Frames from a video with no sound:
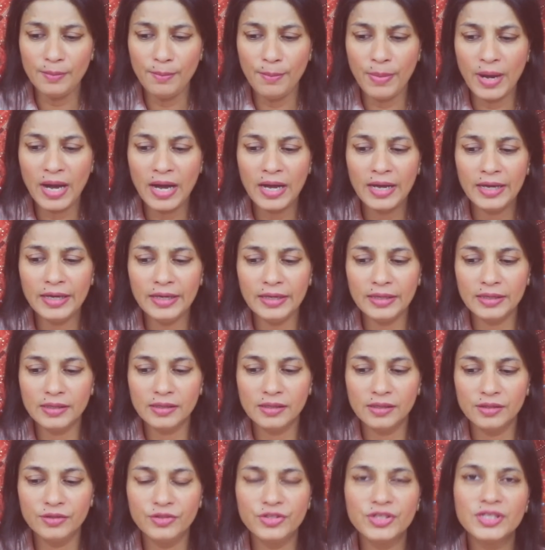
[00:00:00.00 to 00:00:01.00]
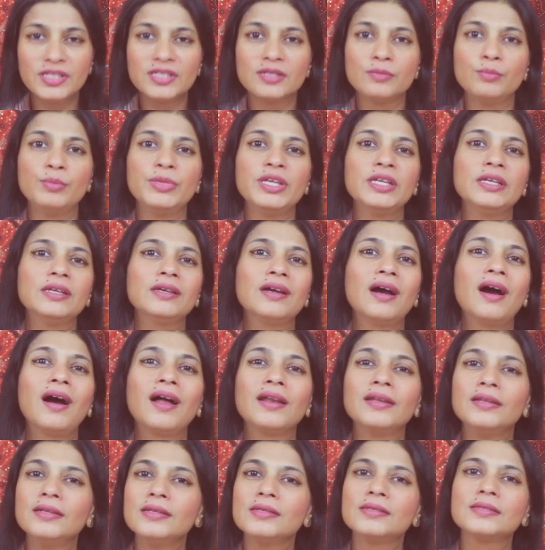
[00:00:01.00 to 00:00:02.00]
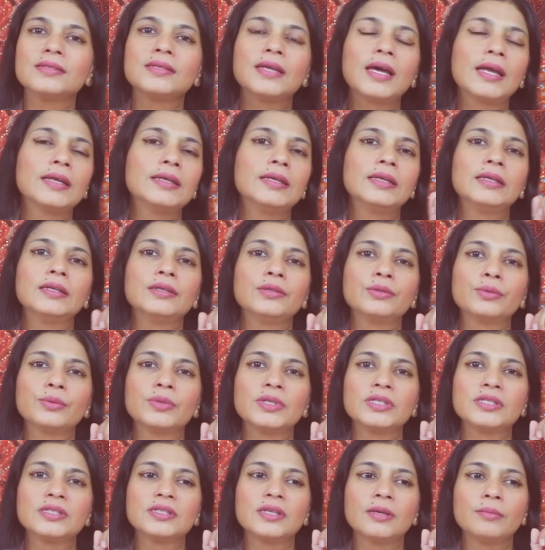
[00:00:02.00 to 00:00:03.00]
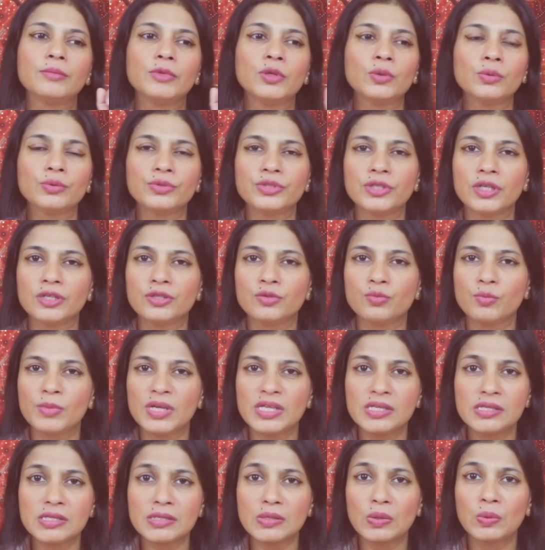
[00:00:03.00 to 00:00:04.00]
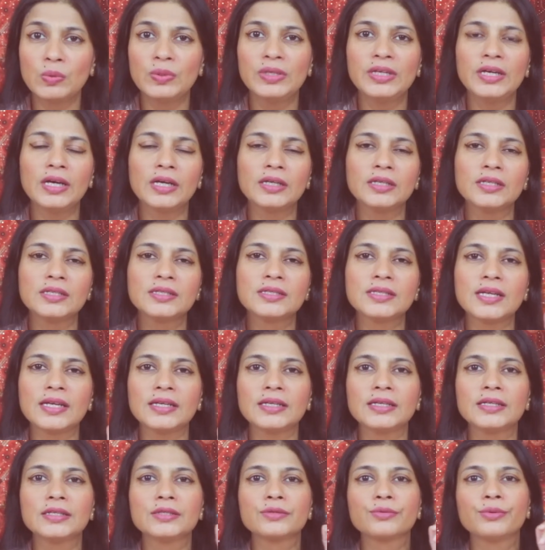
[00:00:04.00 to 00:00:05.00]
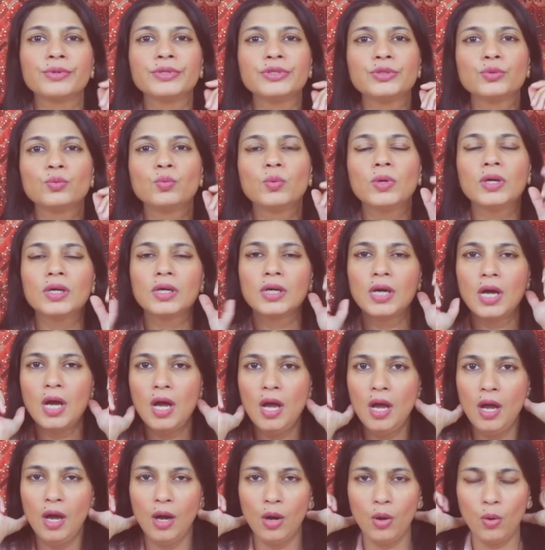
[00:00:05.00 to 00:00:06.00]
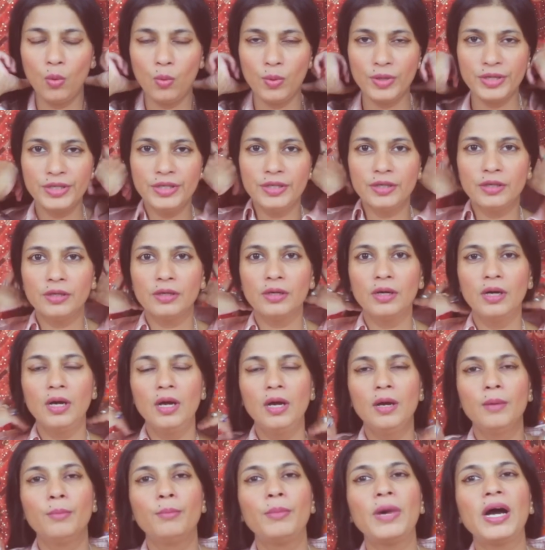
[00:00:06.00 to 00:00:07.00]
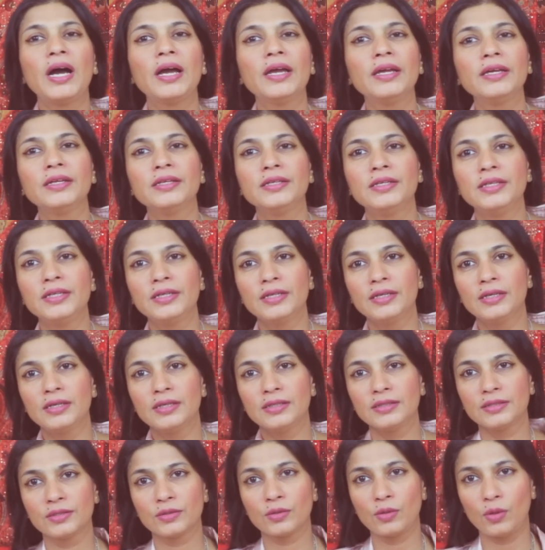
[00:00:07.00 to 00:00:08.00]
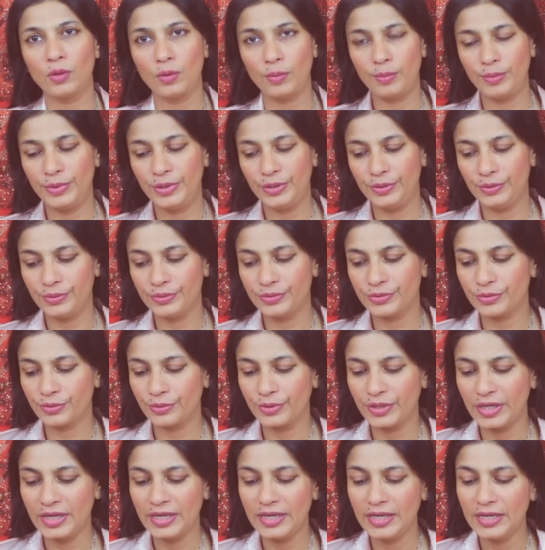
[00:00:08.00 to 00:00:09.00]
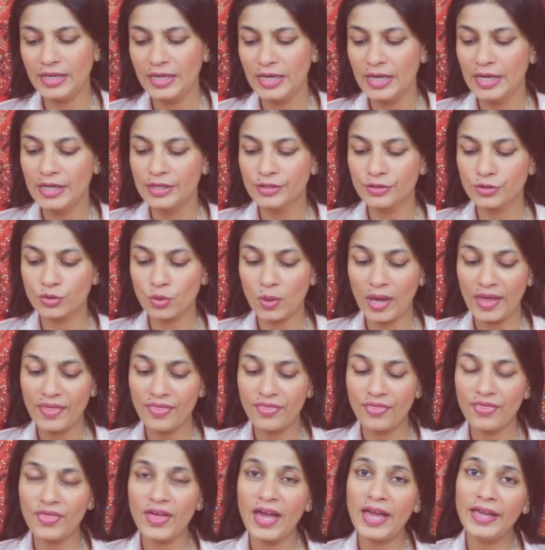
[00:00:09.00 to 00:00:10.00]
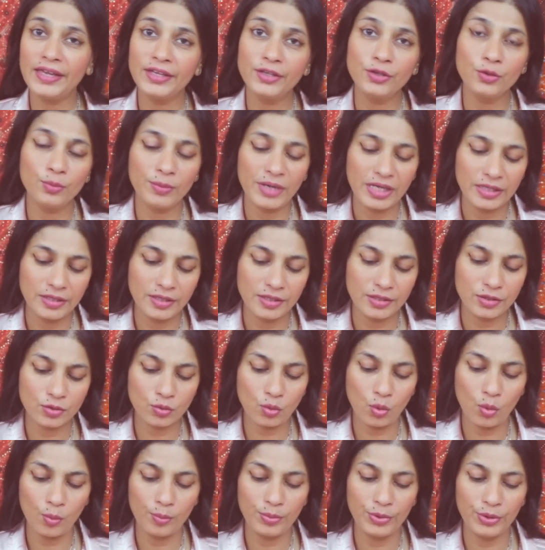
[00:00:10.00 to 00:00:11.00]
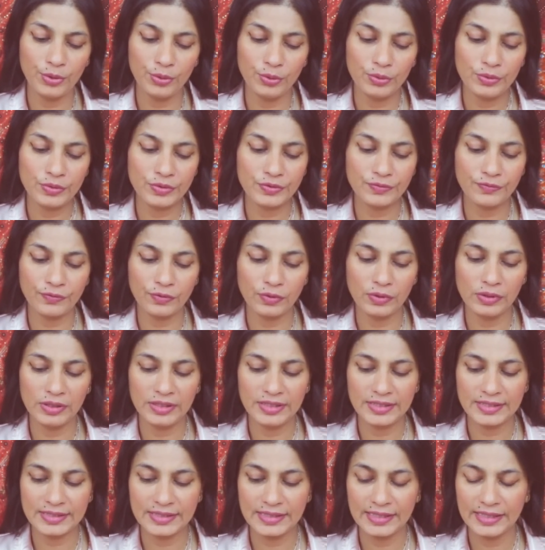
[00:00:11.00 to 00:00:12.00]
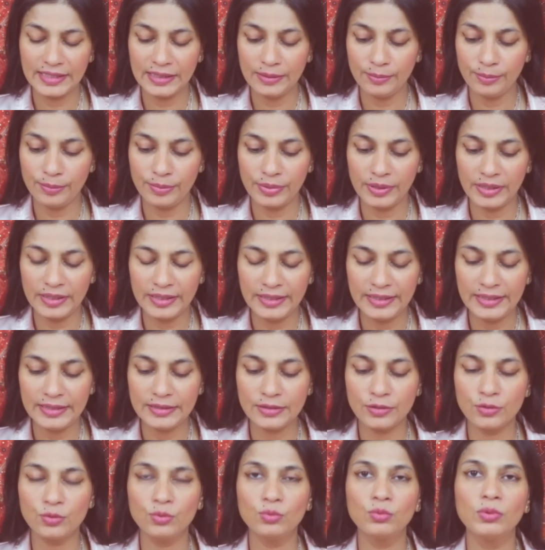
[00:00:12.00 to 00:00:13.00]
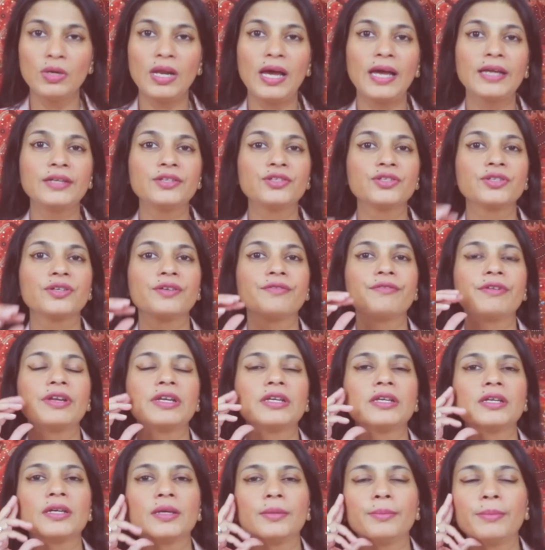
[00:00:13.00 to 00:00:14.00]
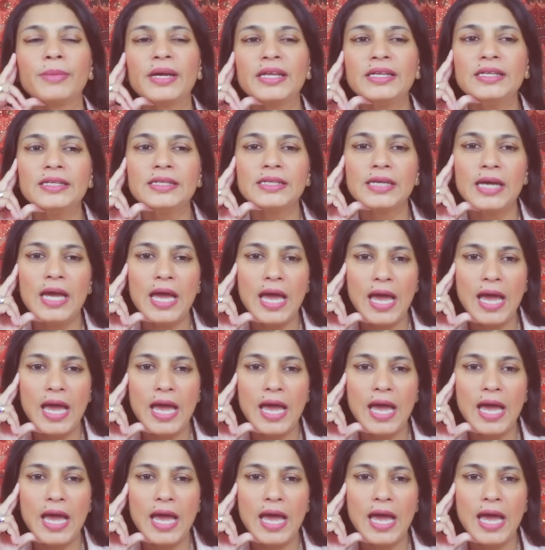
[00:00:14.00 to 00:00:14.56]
by just being understanding towards them. No judgments, only understanding is going to work over here, my dear Scorpios, okay? So I thank you, my dear Scorpios, for listening. Please do like, share and comment.